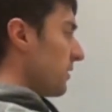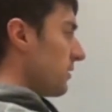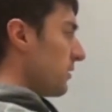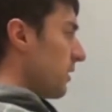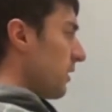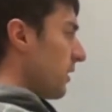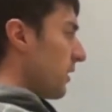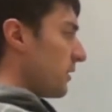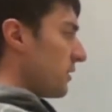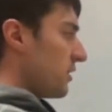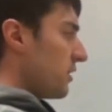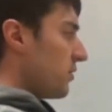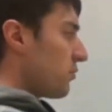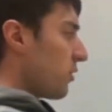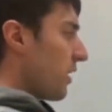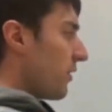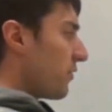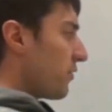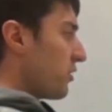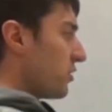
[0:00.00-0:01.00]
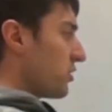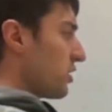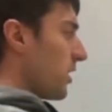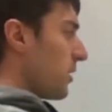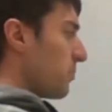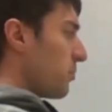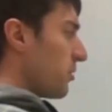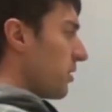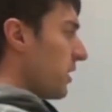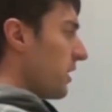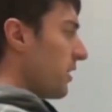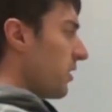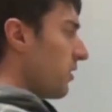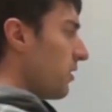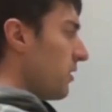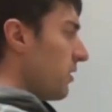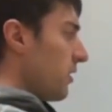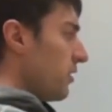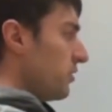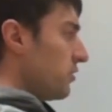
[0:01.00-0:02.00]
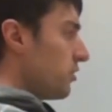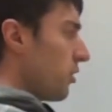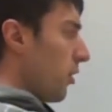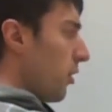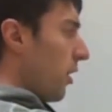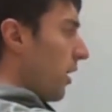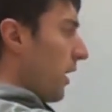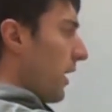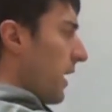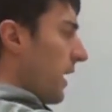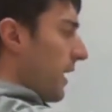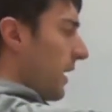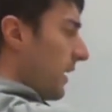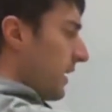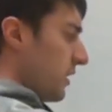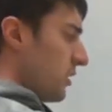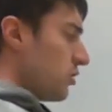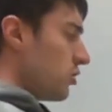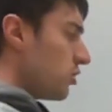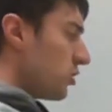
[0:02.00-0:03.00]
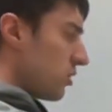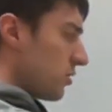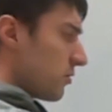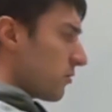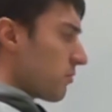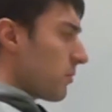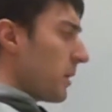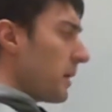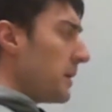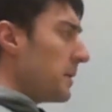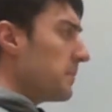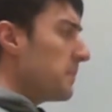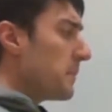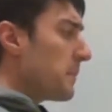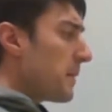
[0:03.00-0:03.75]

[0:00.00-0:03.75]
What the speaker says: dereference operator, dot age, right?